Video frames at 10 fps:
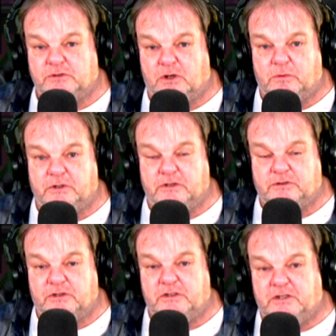going
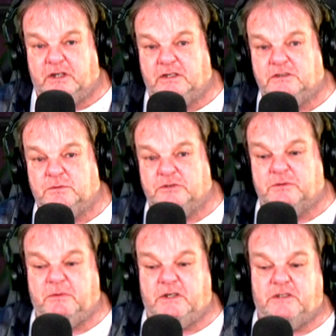into the tanks,
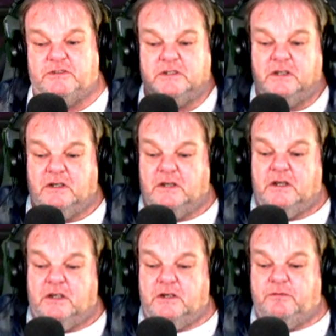which means
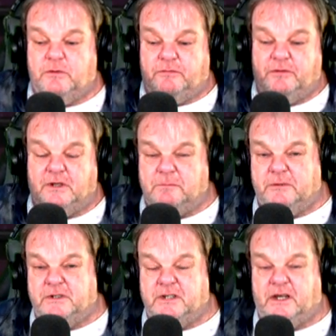if you fill up
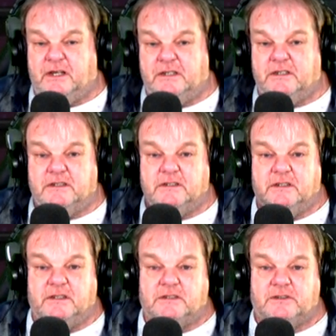a tank,
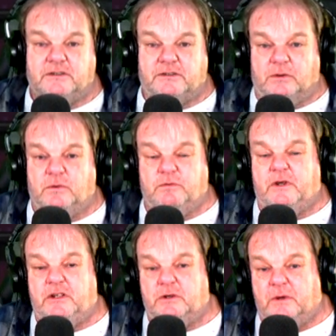it's so
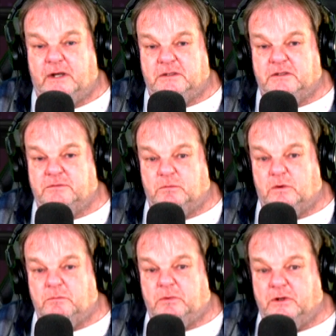radioactive at
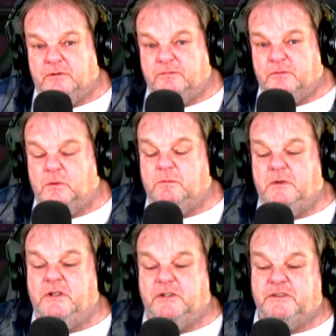1.4
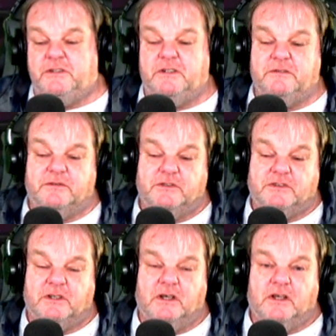million
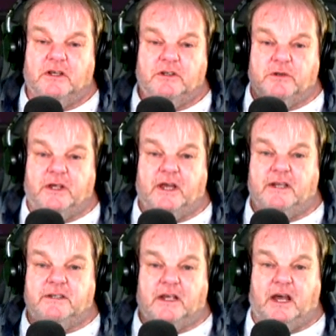sieverts, you
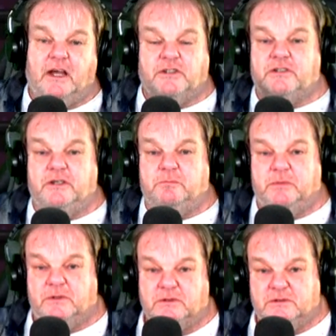can't actually
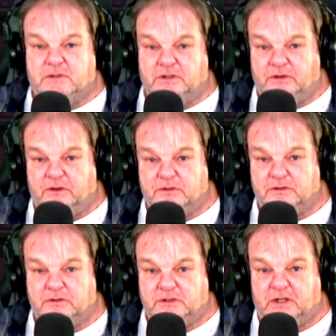build
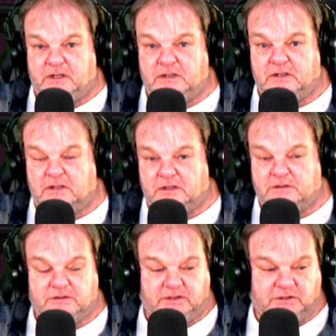another tank
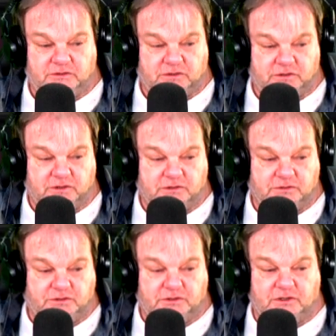on the entire
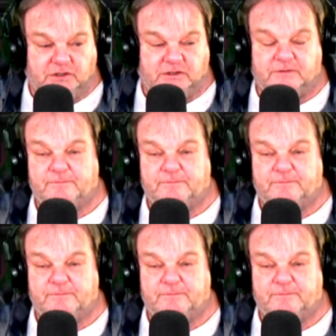site.